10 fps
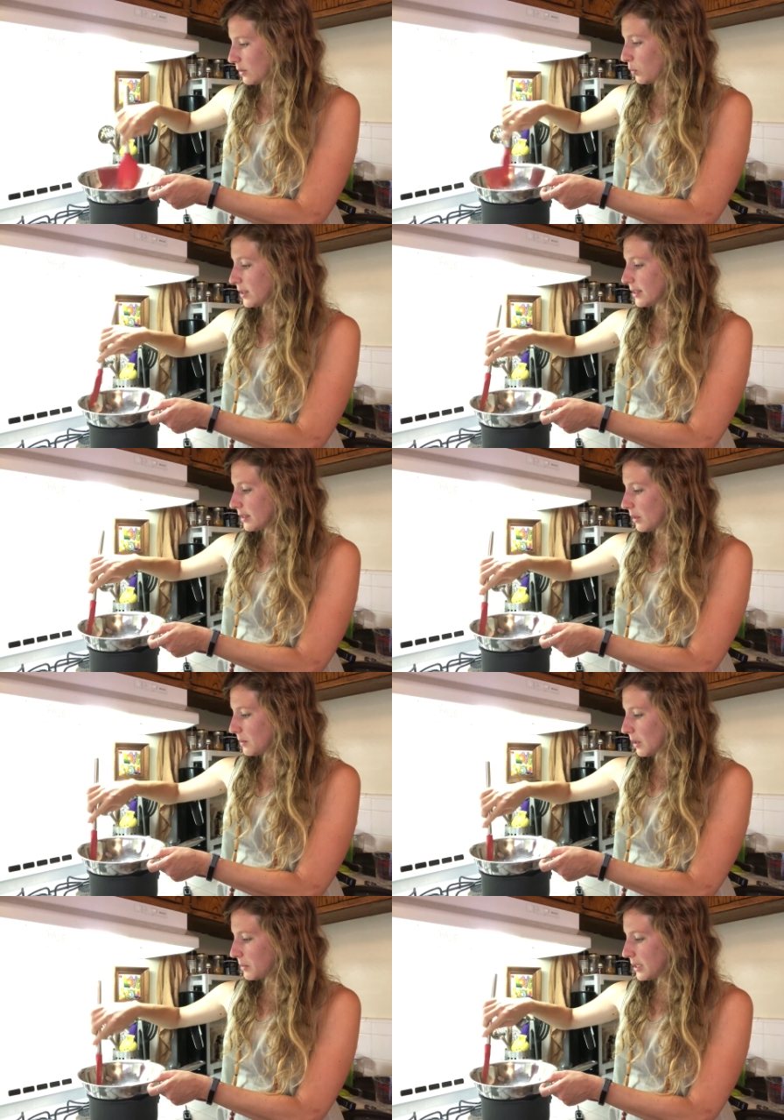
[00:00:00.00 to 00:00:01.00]
once this
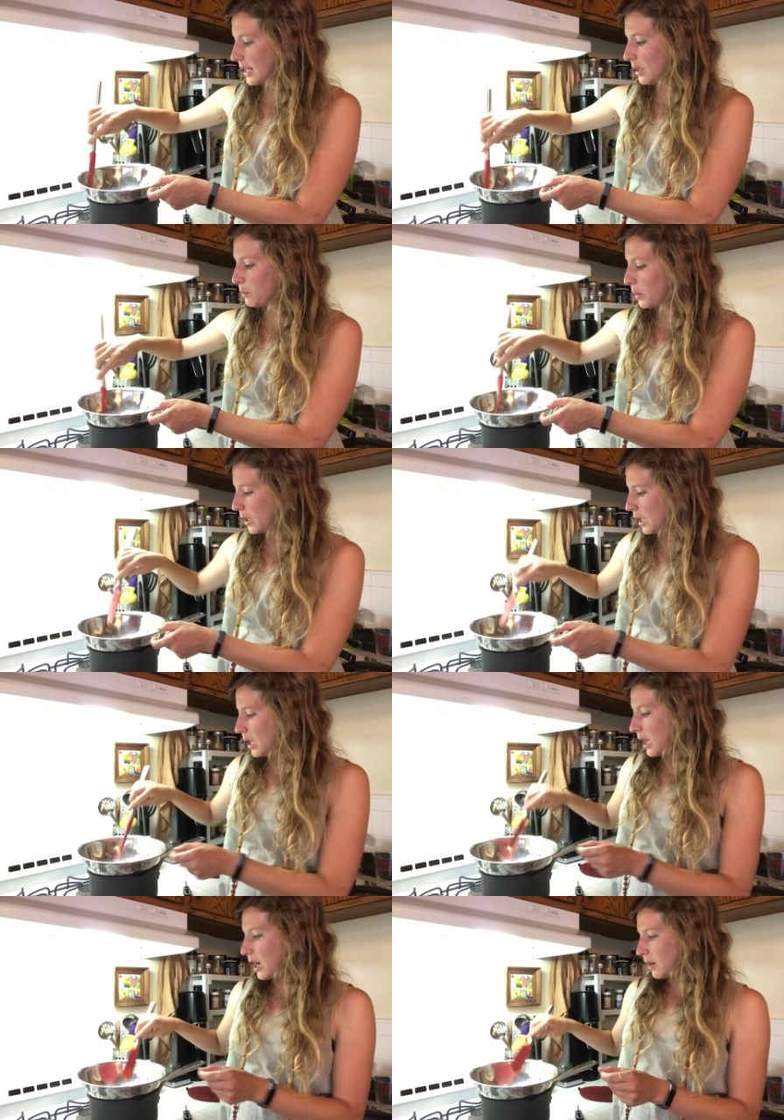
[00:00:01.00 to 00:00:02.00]
comes up to temp,
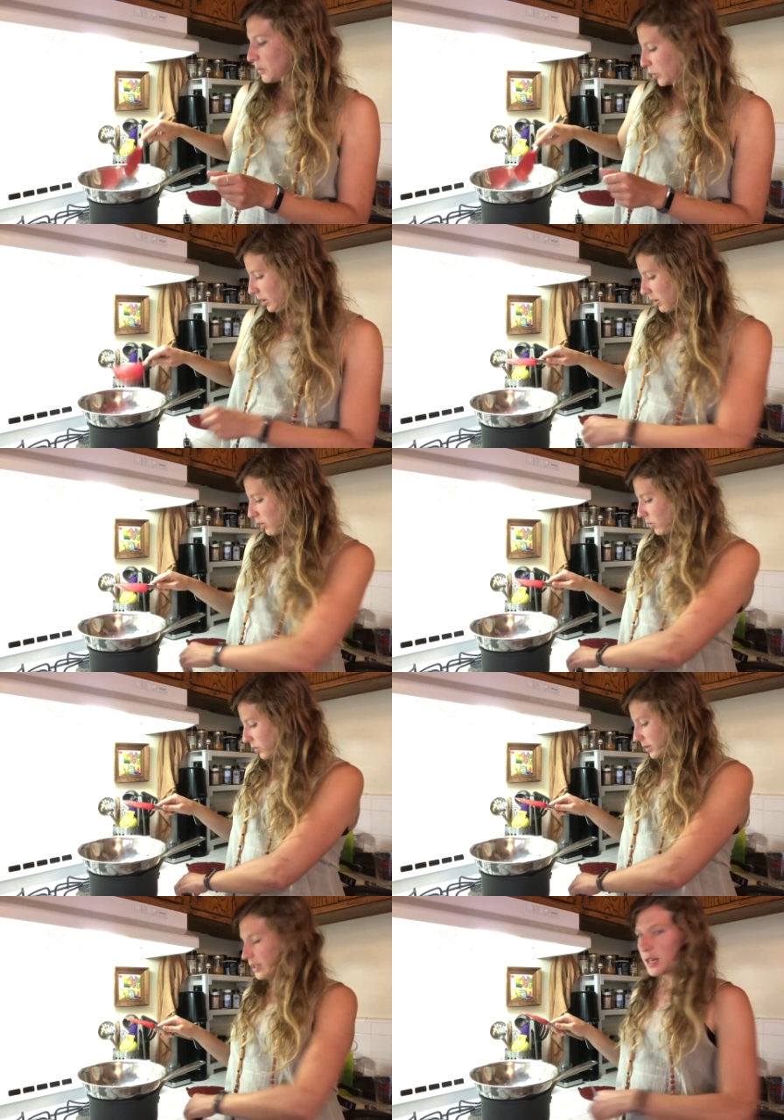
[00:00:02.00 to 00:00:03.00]
you can
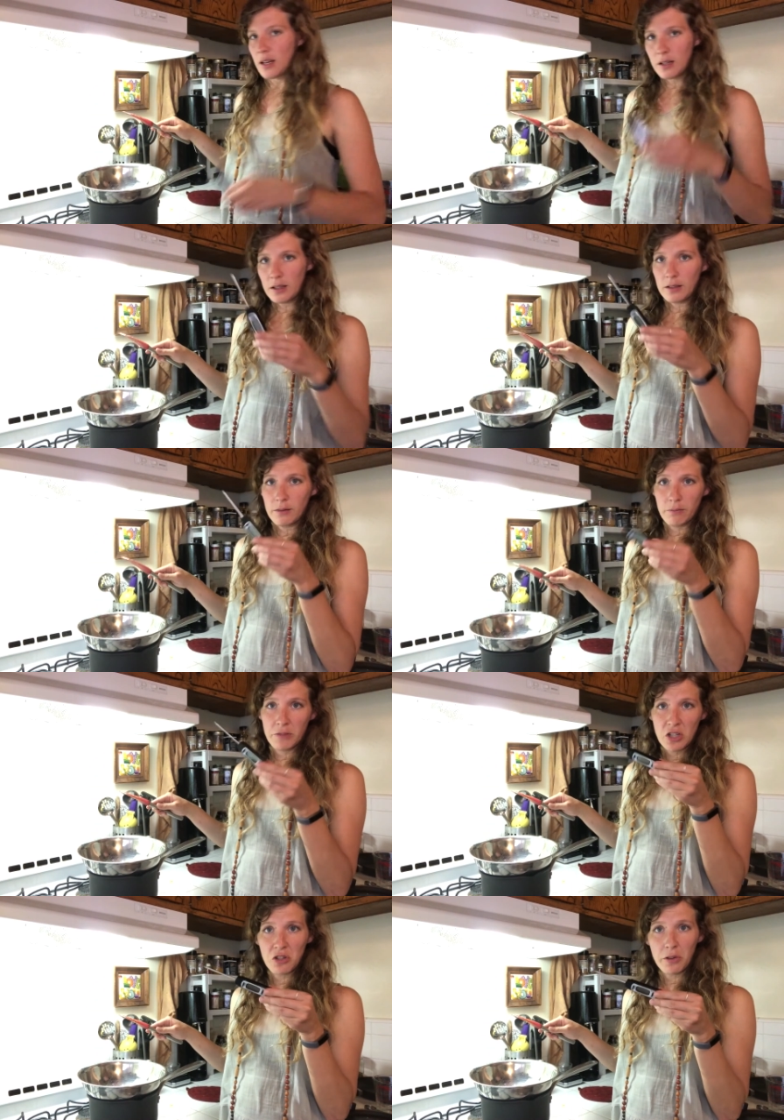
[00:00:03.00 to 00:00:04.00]
use a
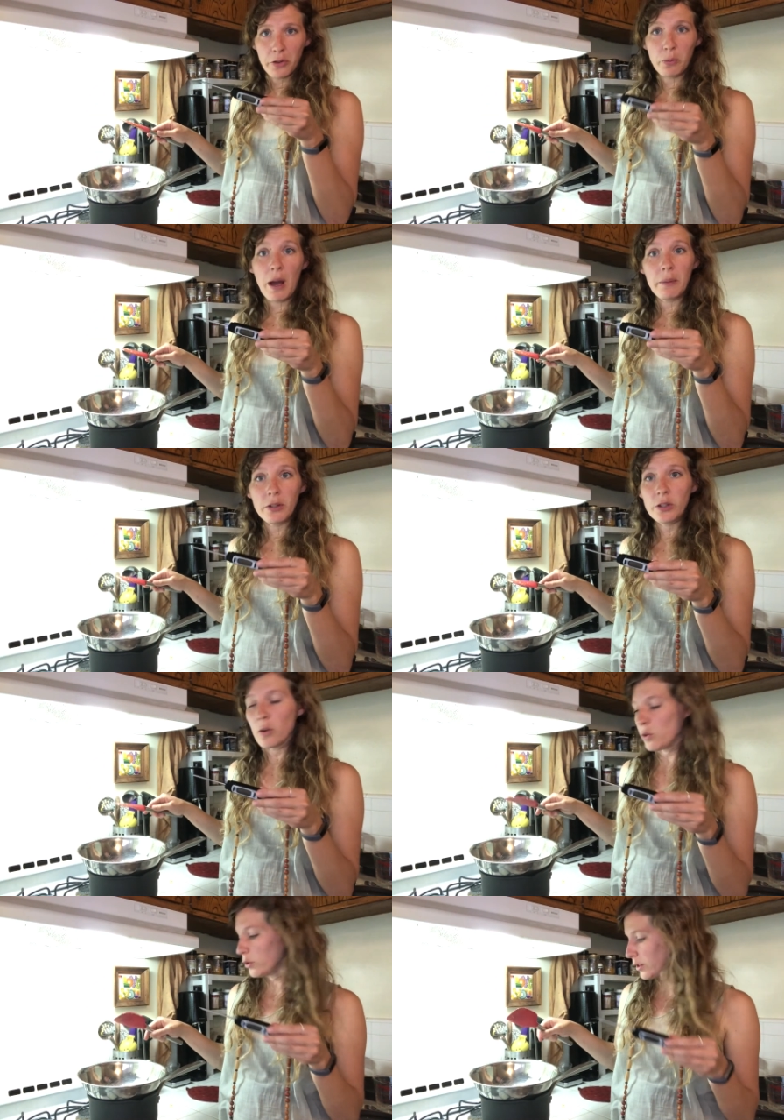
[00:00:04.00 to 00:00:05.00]
digital thermometer,
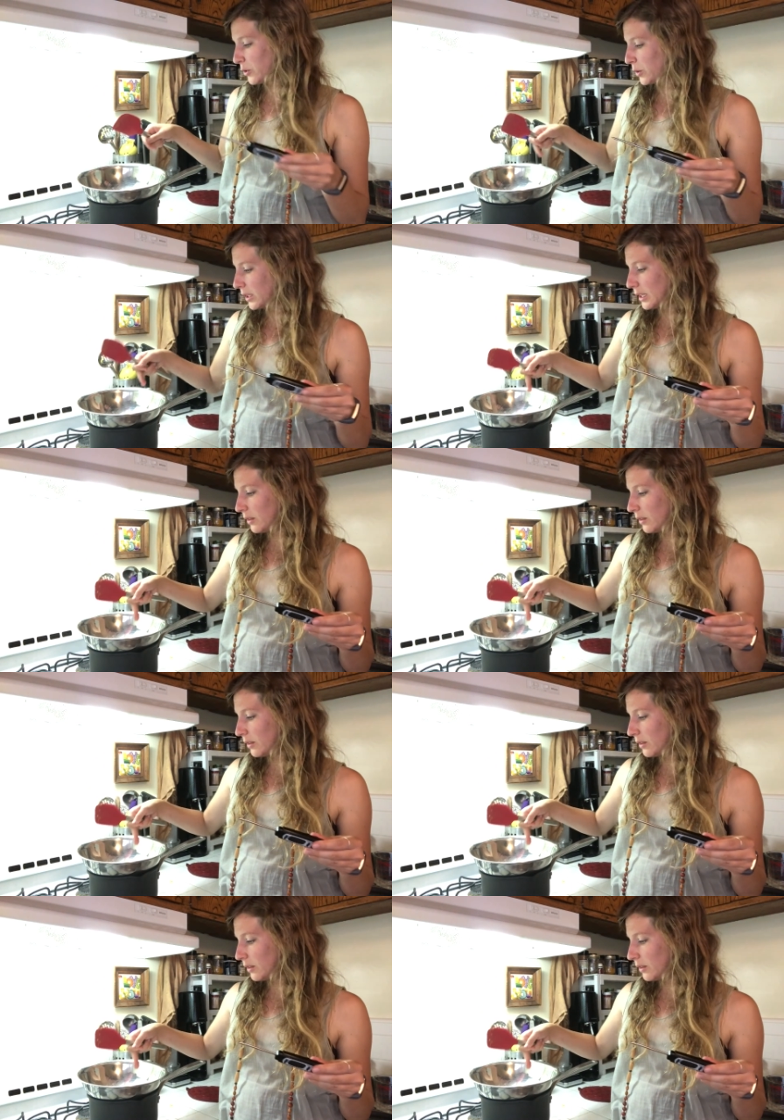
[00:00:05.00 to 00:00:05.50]
or you can